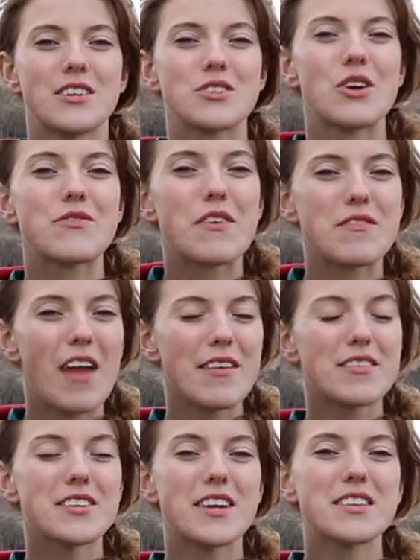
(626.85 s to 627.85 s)
So if you've
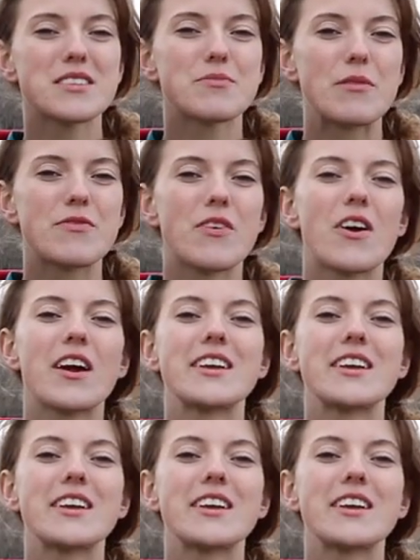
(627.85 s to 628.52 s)
never done this before,